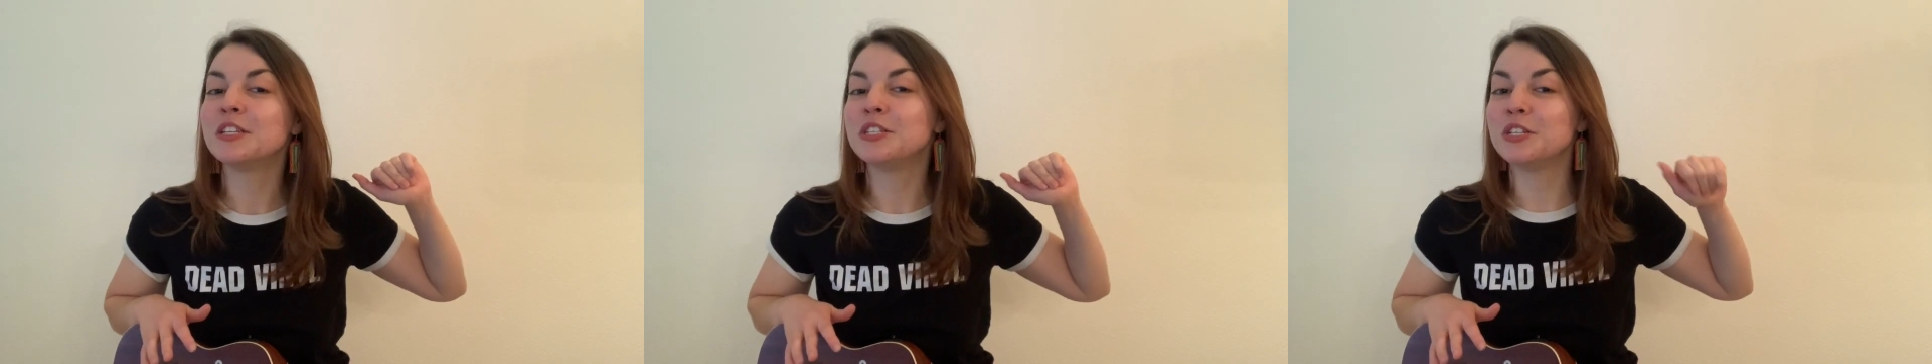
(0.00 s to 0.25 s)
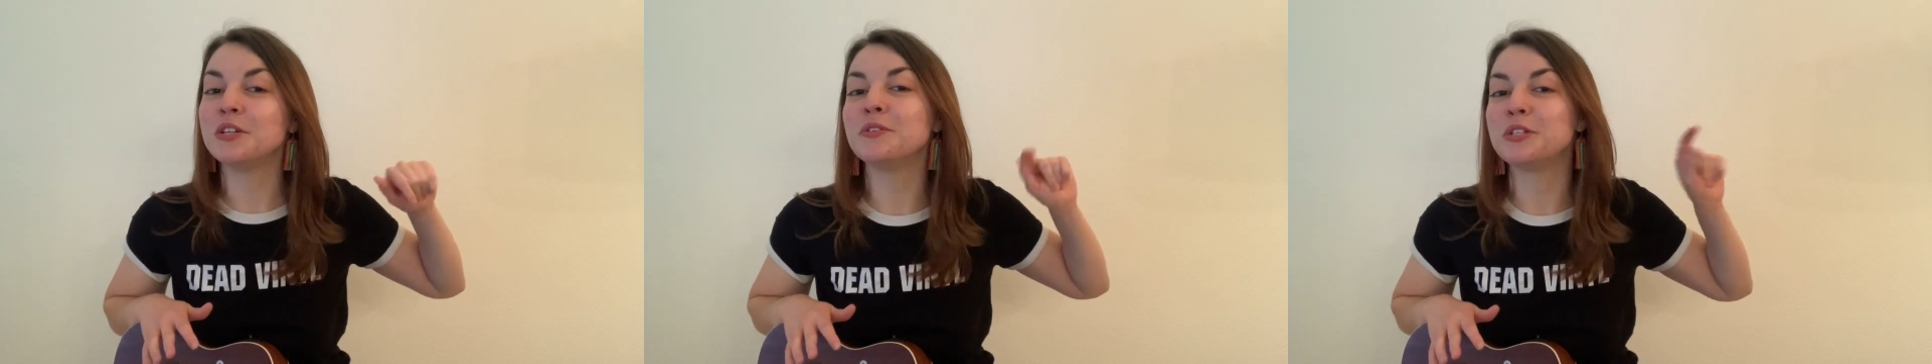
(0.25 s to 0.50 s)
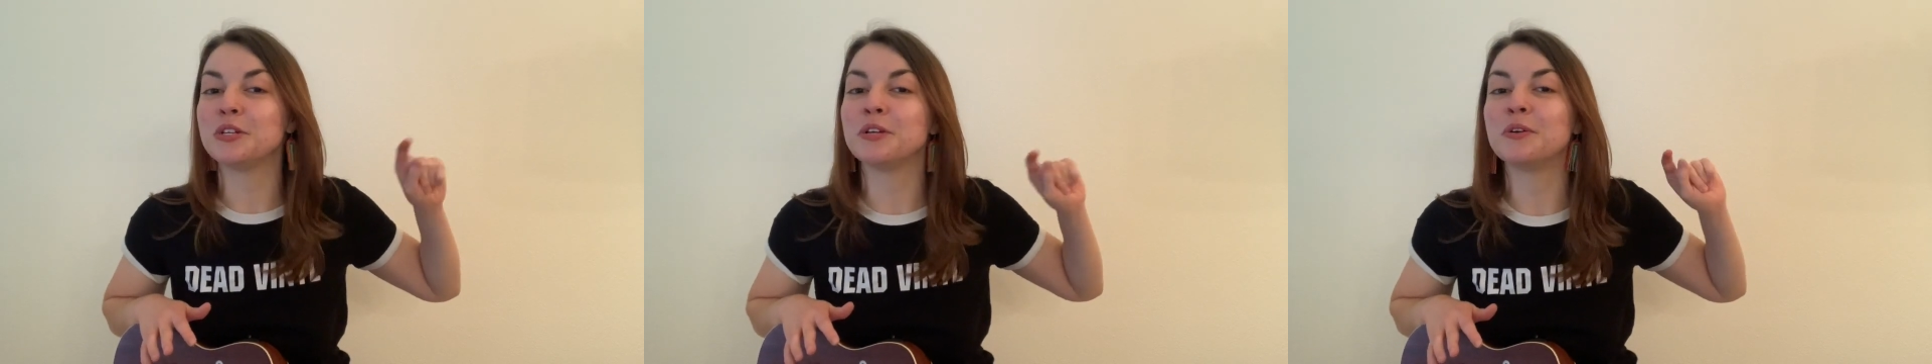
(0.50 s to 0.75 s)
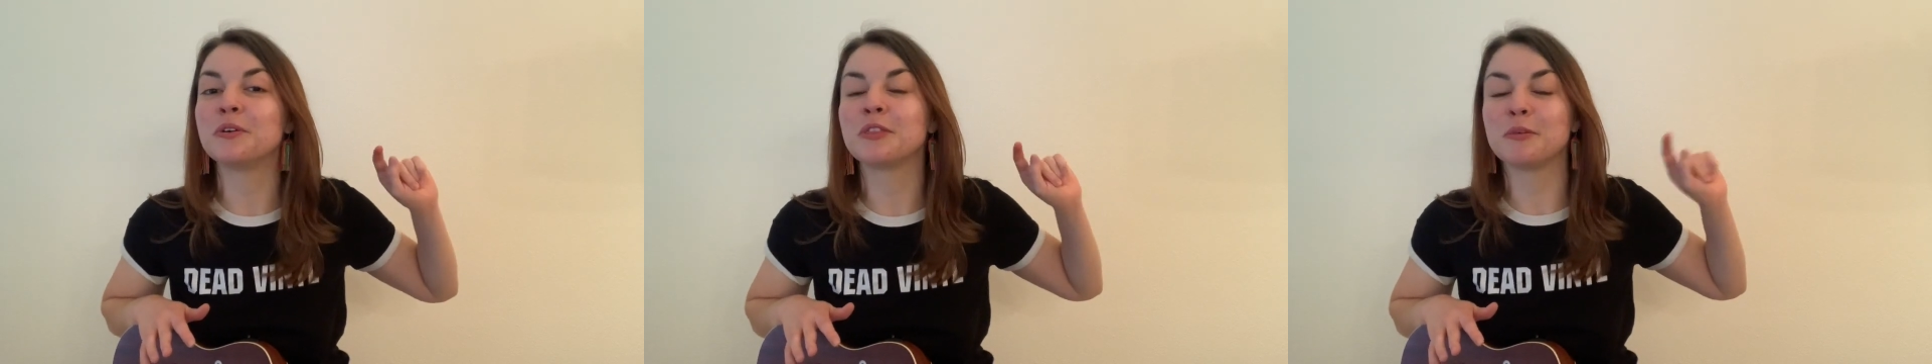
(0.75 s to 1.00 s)
due
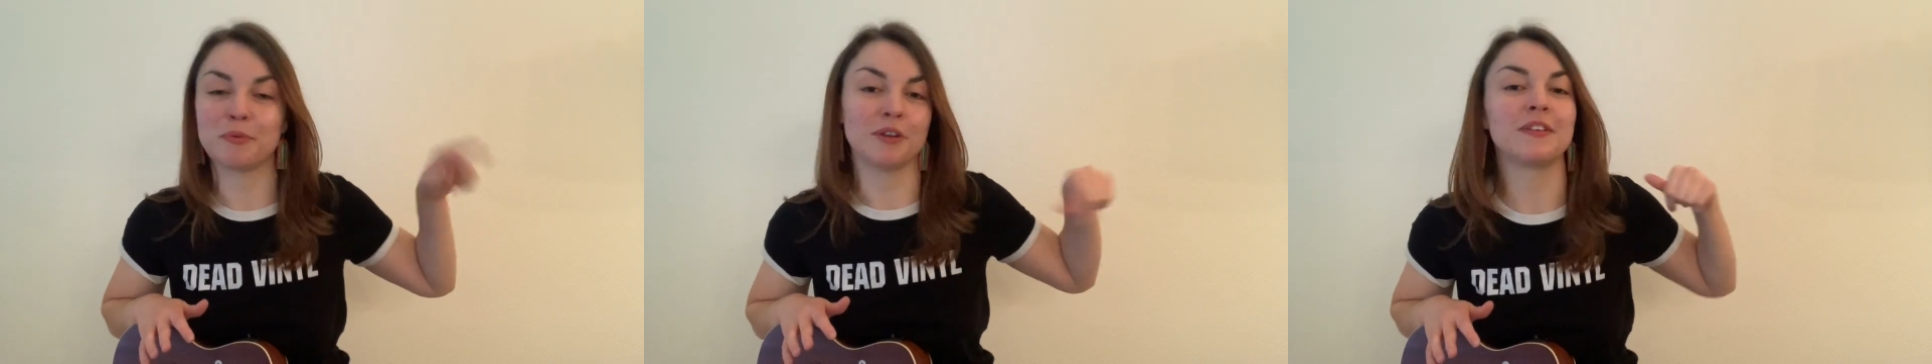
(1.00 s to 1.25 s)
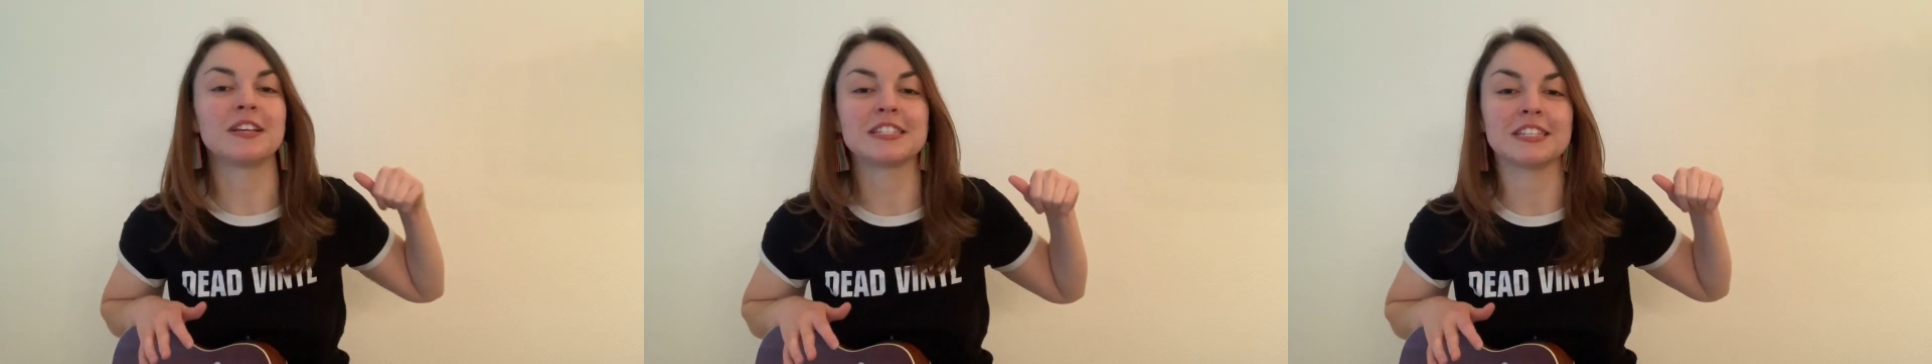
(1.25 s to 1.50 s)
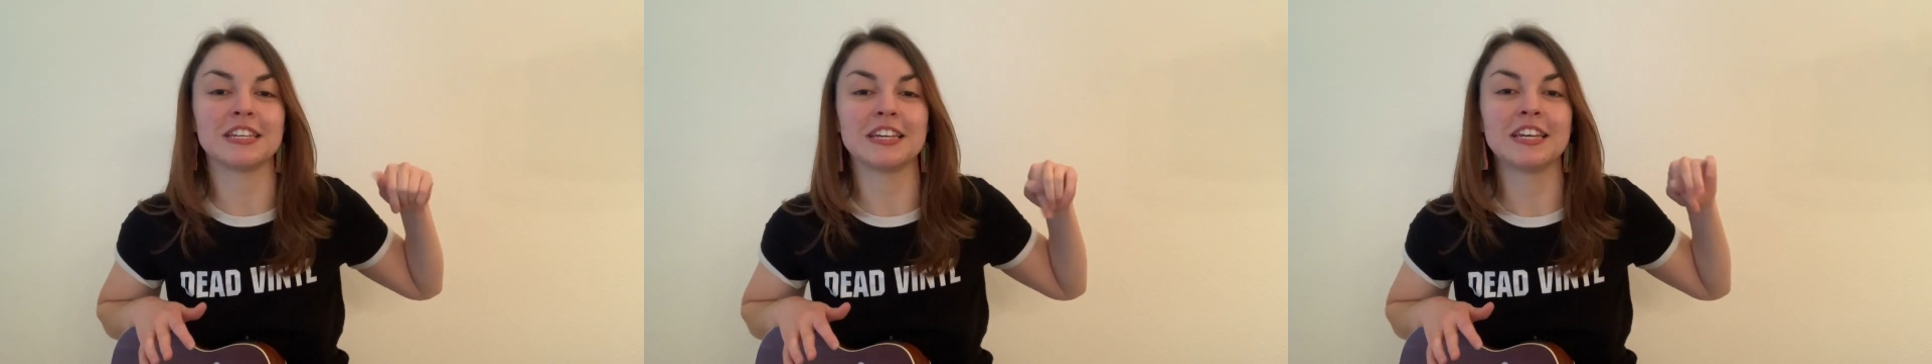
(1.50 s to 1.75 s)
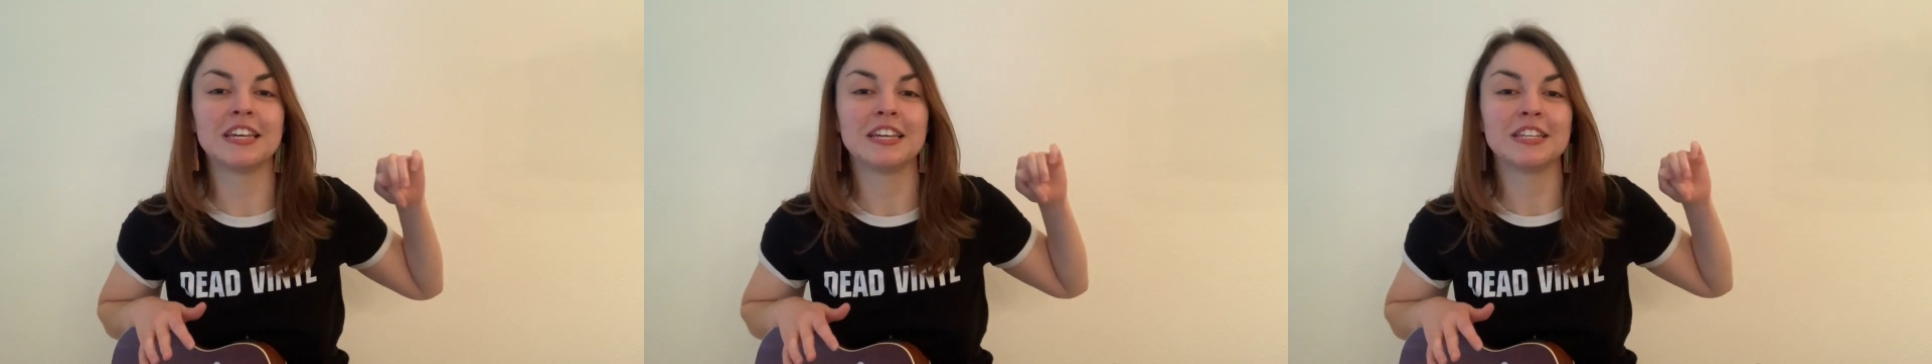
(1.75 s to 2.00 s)
to the
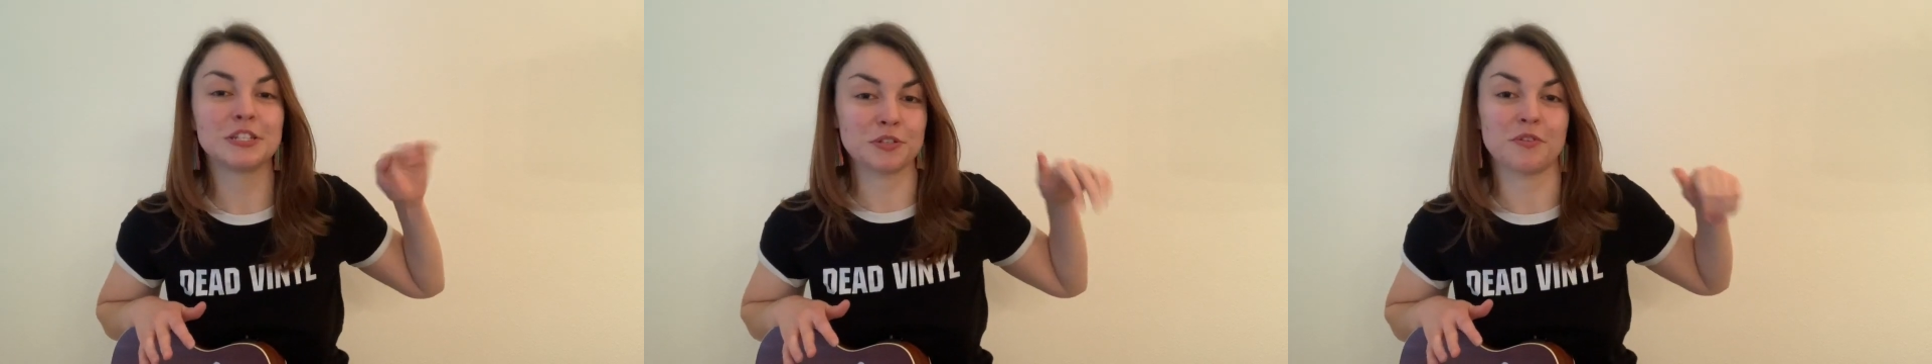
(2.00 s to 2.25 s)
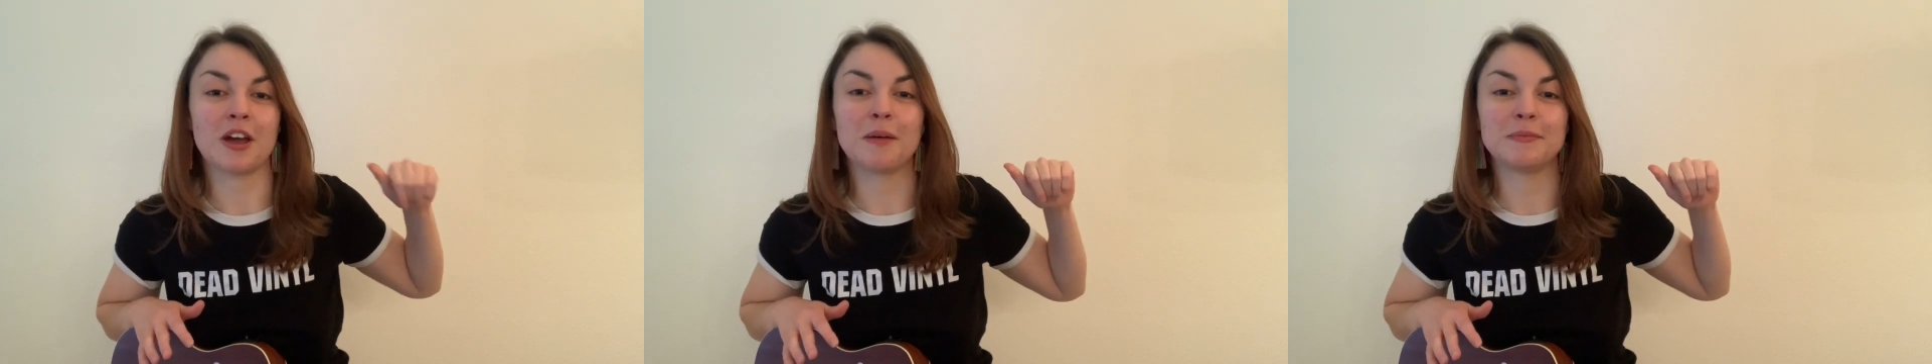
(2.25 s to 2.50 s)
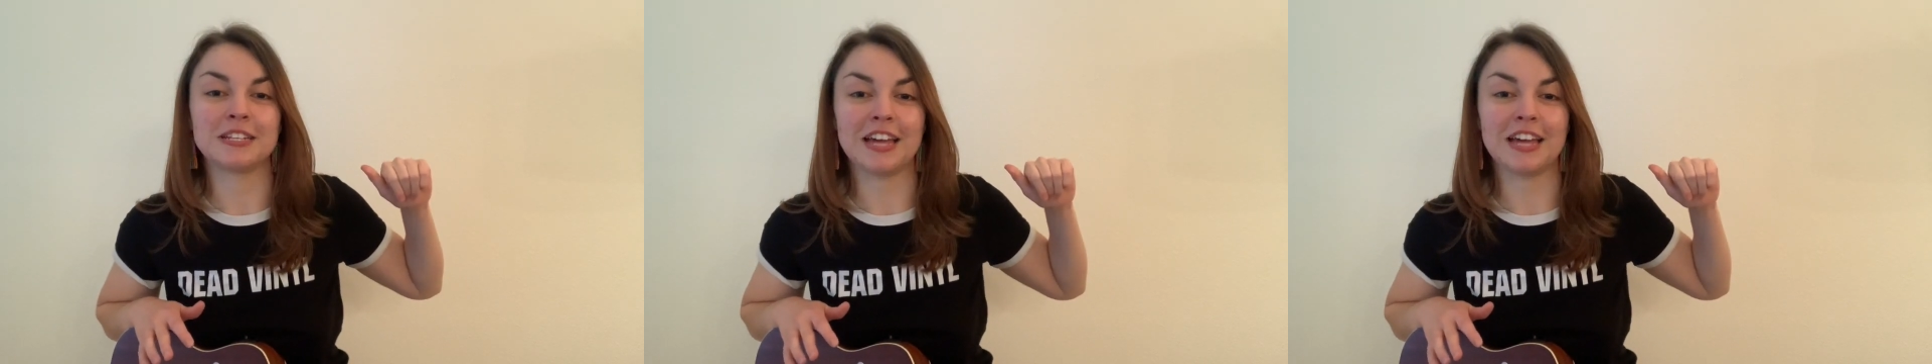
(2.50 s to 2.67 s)
previously described